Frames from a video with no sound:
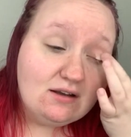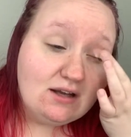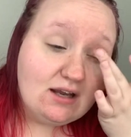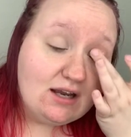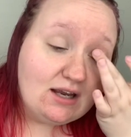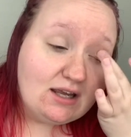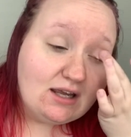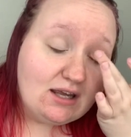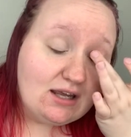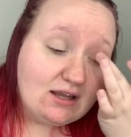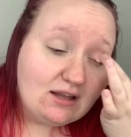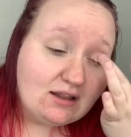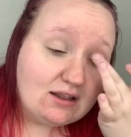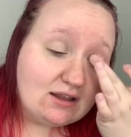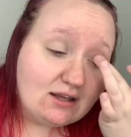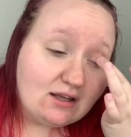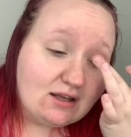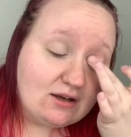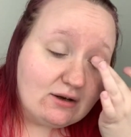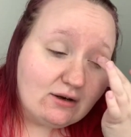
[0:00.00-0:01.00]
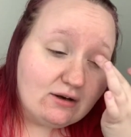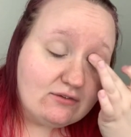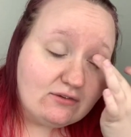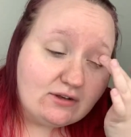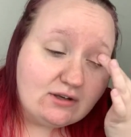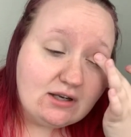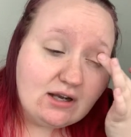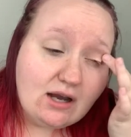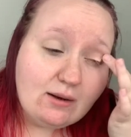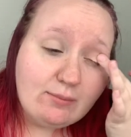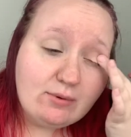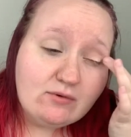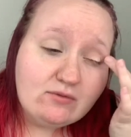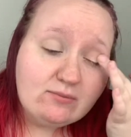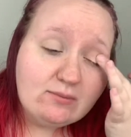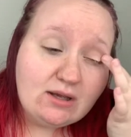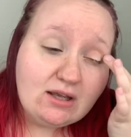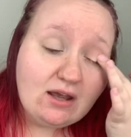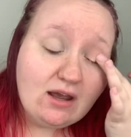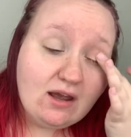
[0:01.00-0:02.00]
I can't think off the top of
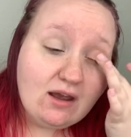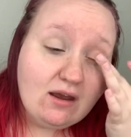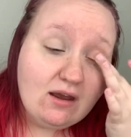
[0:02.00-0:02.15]
my